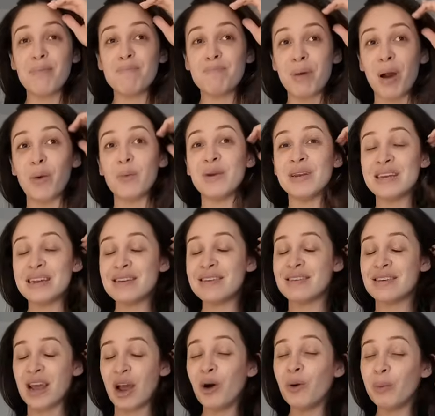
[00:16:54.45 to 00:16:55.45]
But we didn't
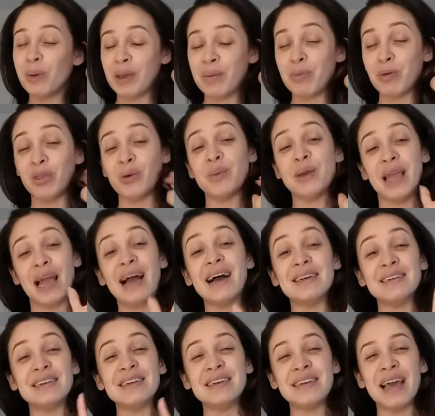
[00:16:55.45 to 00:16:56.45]
tell people that we
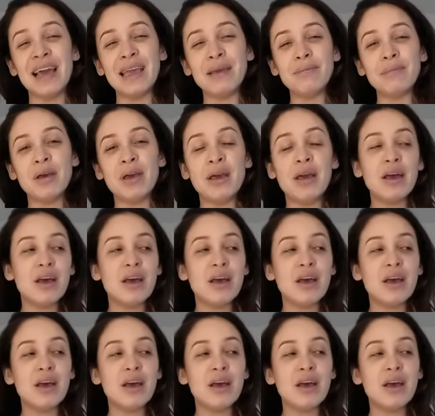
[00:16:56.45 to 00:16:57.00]
had a name.